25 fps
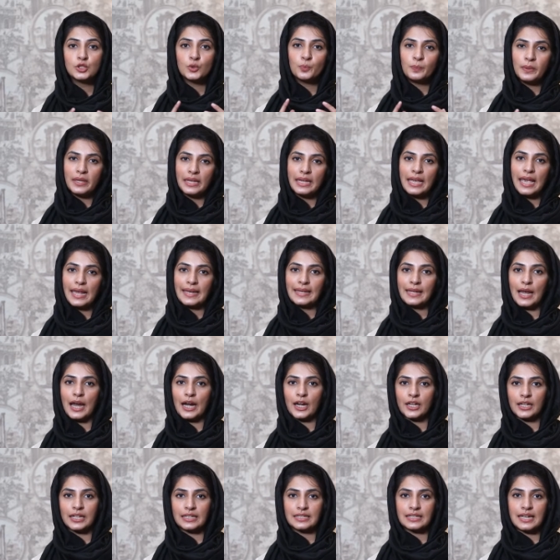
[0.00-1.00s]
To be an
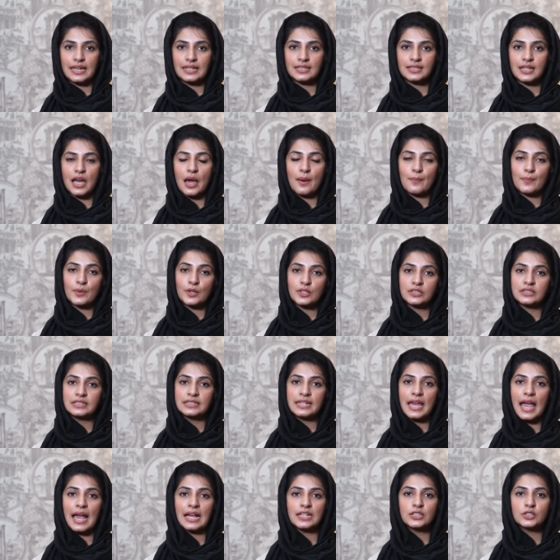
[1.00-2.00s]
architect, a
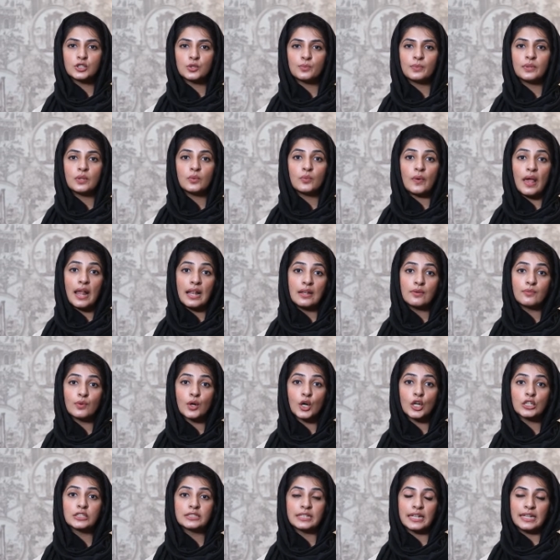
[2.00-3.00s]
person has to be well
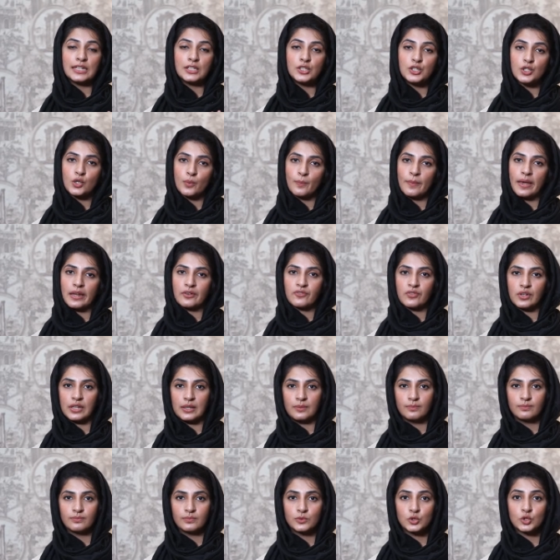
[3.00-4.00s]
versed in
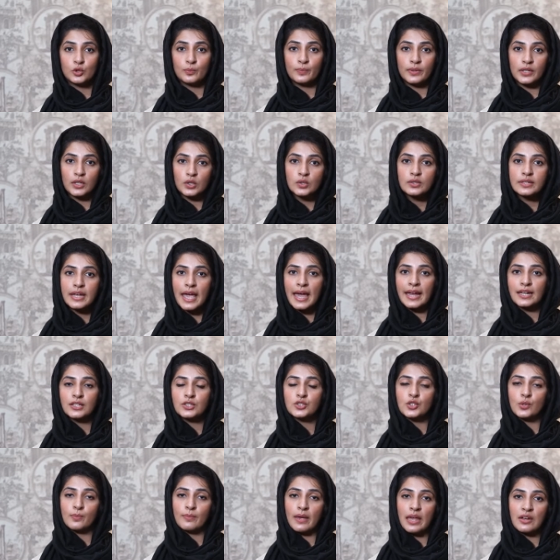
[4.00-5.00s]
geometry. To be good
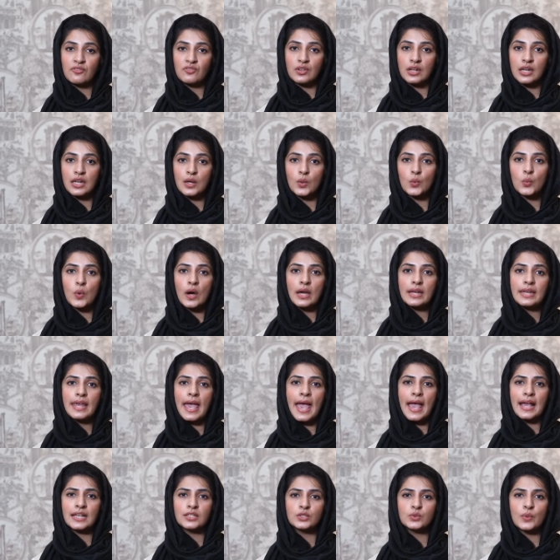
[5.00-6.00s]
at geometry, one
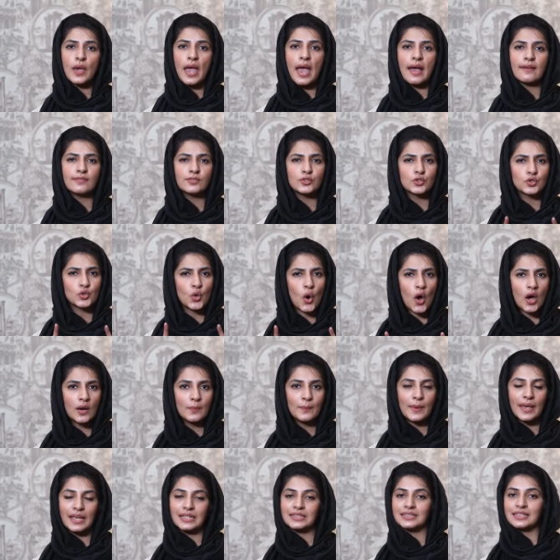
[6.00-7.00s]
has to have
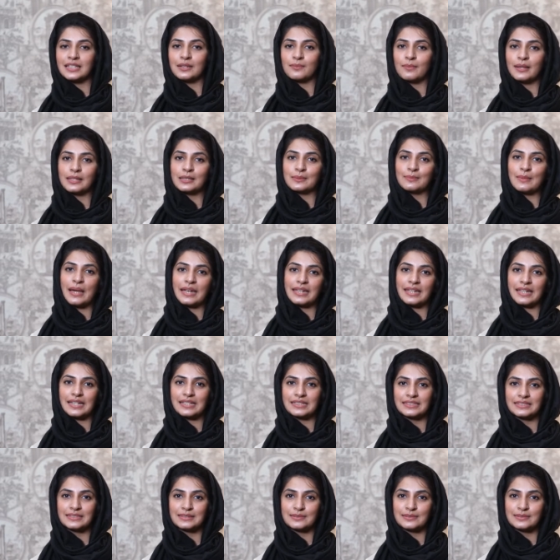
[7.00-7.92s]
strong base in mathematics.